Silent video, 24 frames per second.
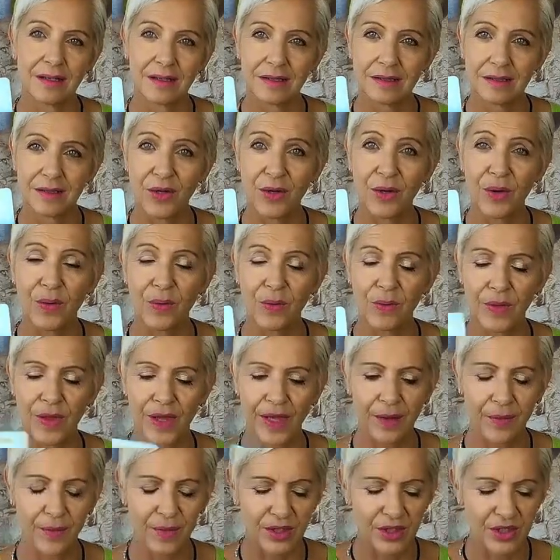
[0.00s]
circle
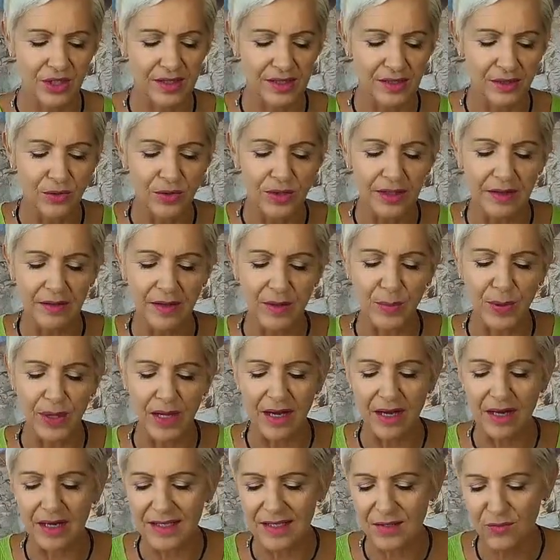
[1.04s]
there, which is looking on the
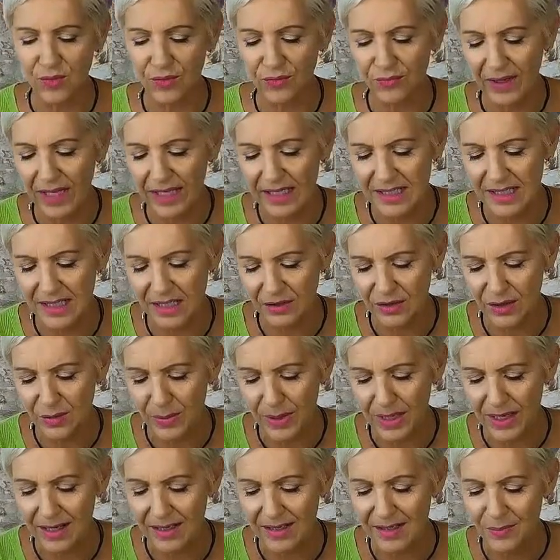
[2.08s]
past, reflecting on the
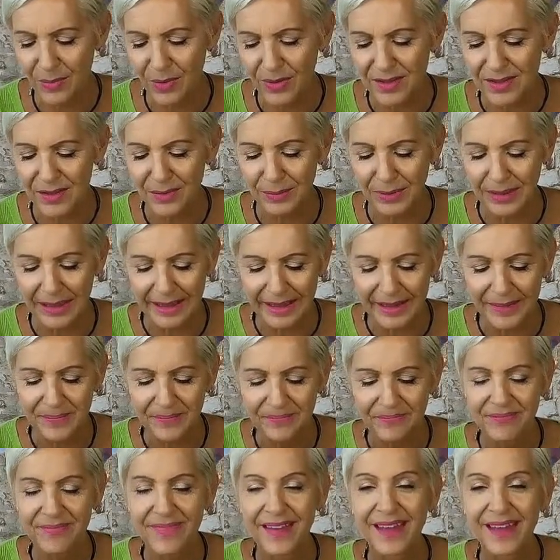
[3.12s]
past, possibly.